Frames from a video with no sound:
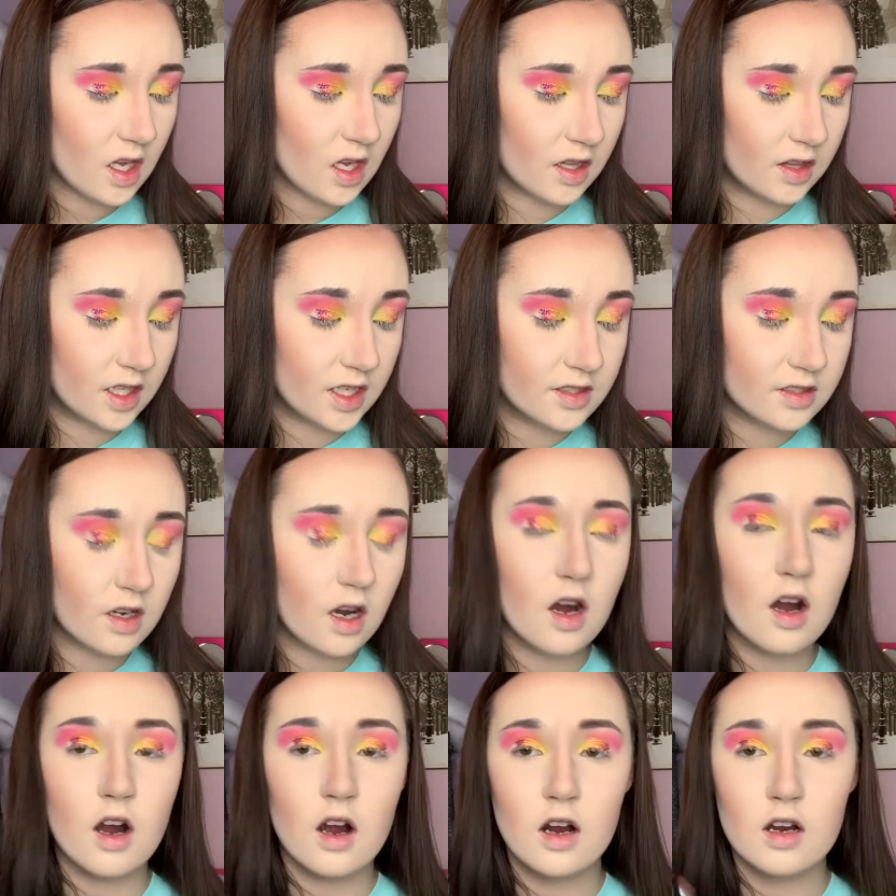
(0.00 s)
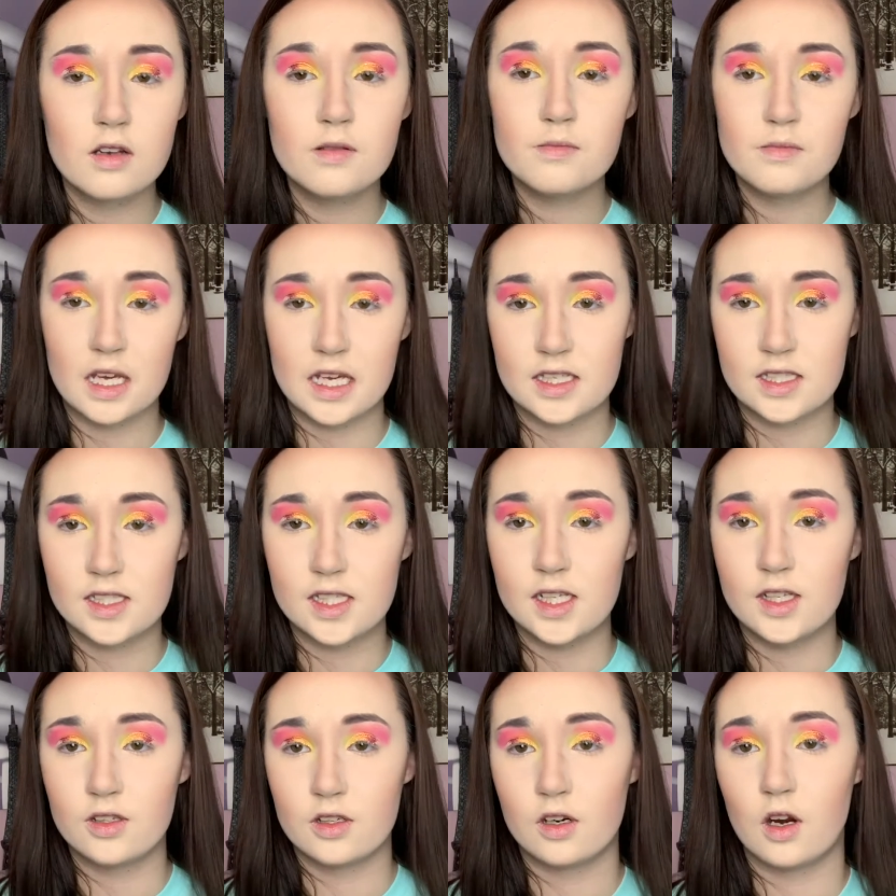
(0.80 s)
These are
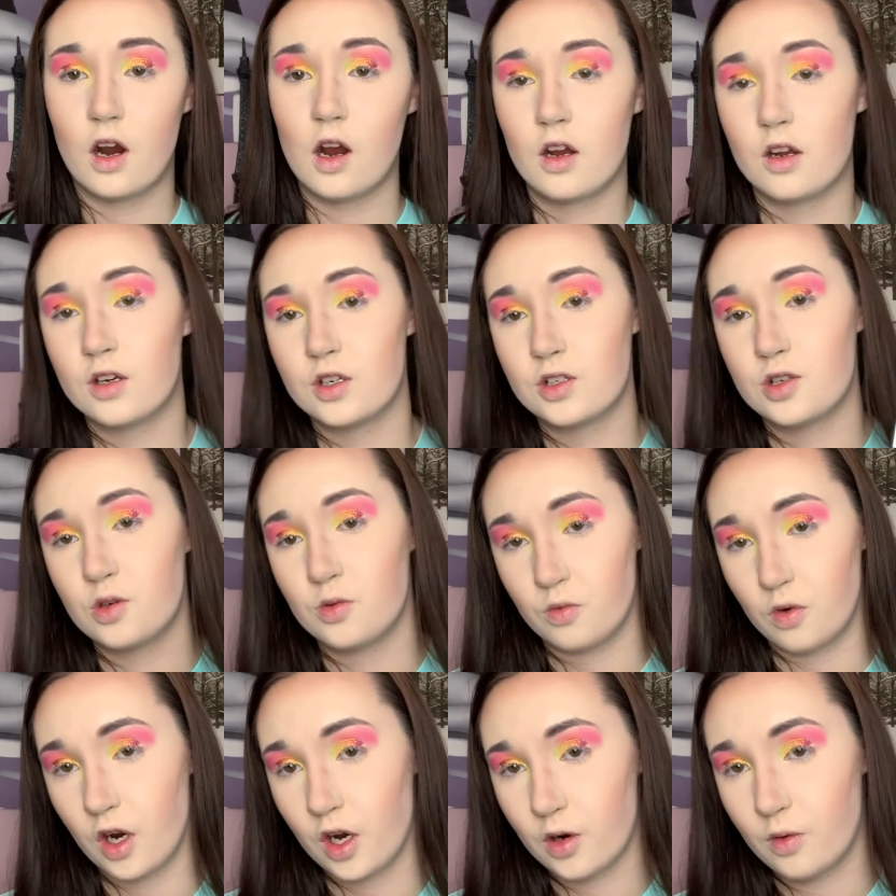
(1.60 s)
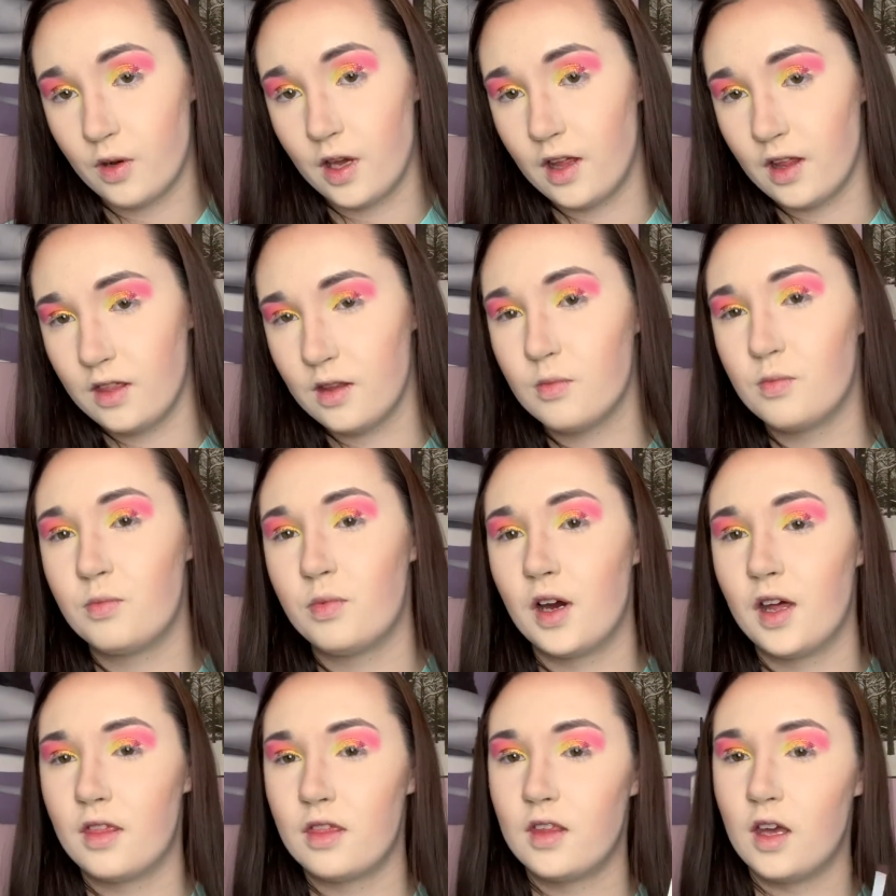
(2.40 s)
messy, they're harder to work with,
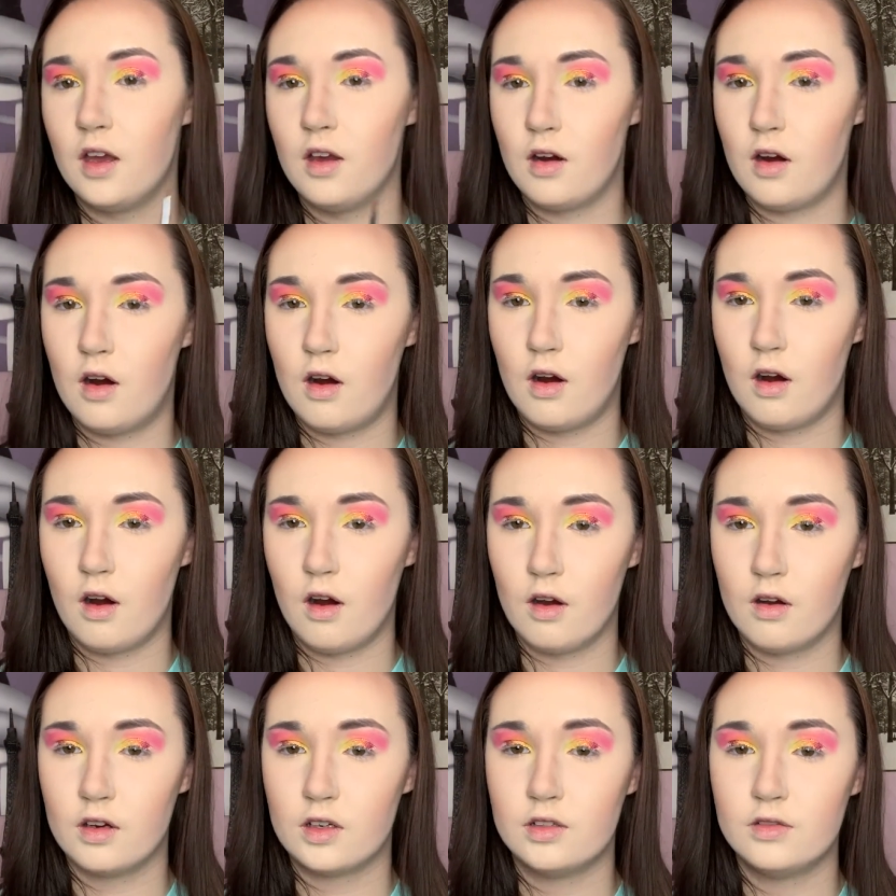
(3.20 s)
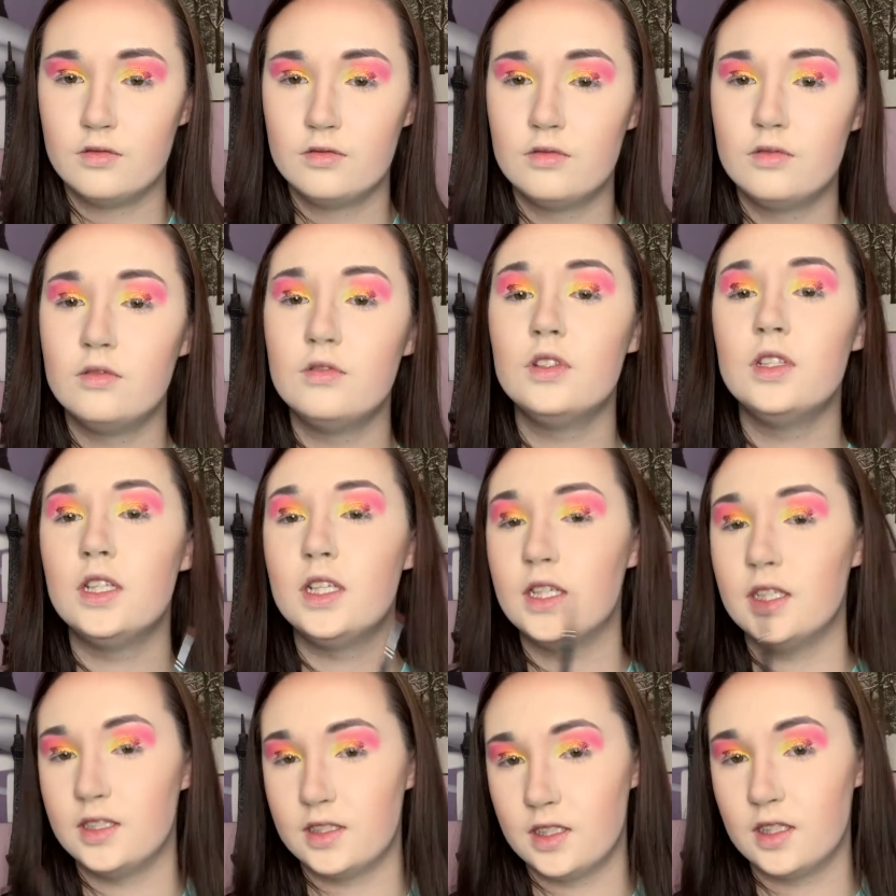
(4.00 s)
but they are
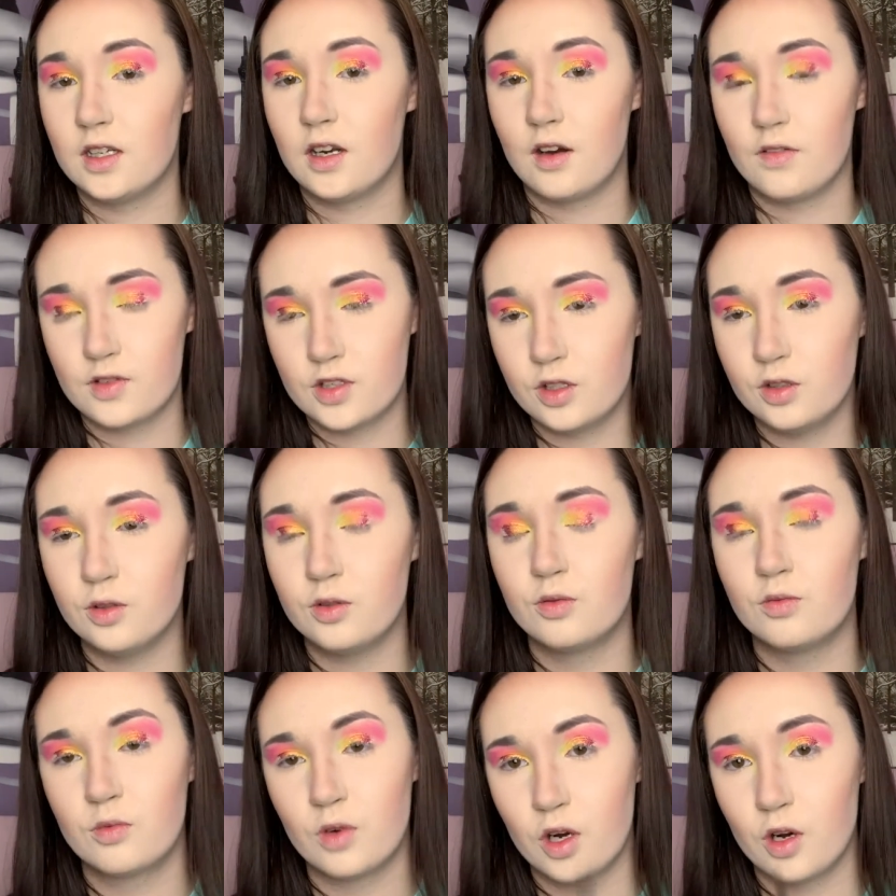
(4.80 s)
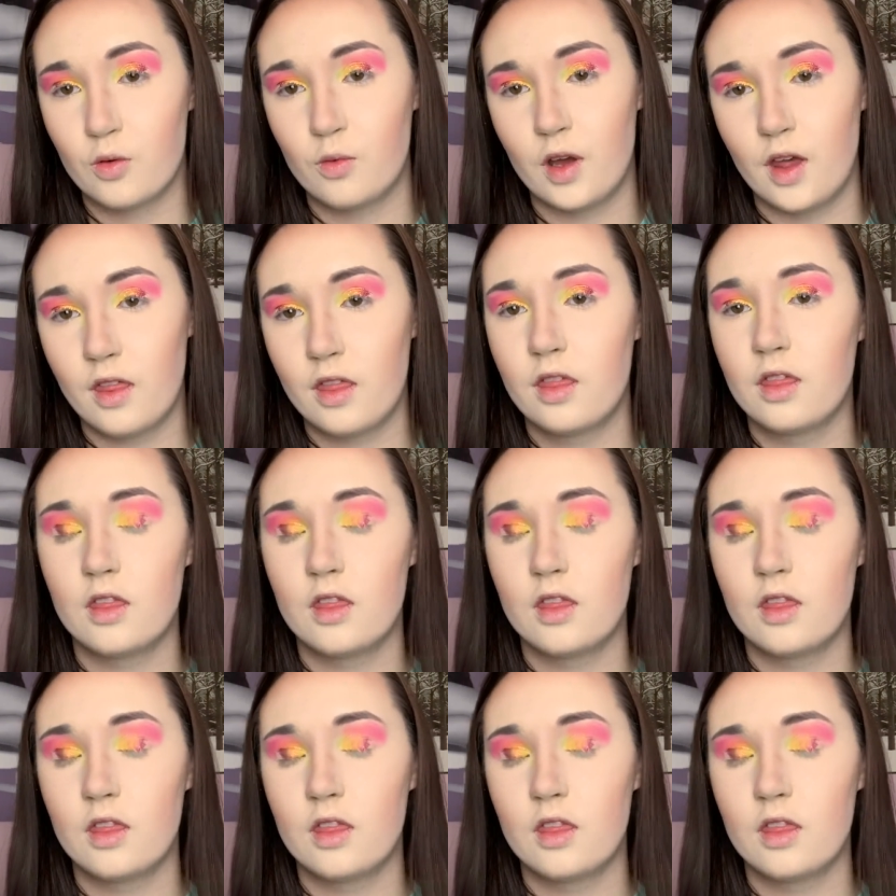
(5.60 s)
easy enough to work with.